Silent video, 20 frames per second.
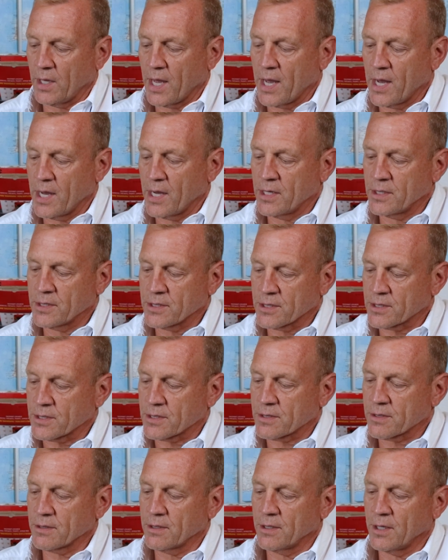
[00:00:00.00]

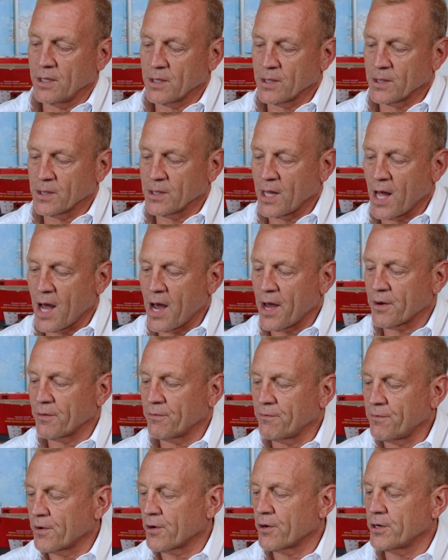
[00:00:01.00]
has a lot
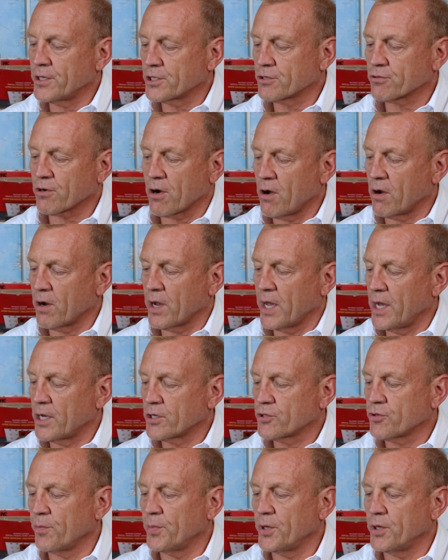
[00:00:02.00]
of very strong
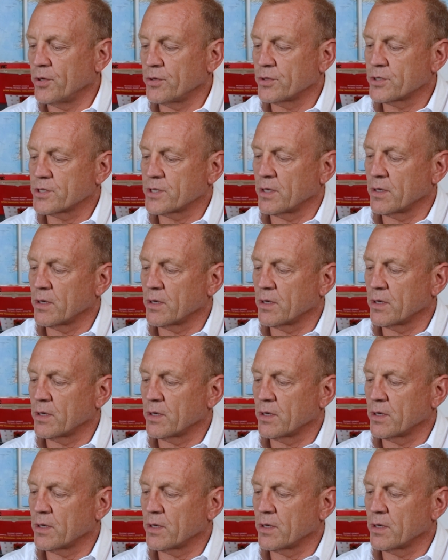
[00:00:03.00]
attributes.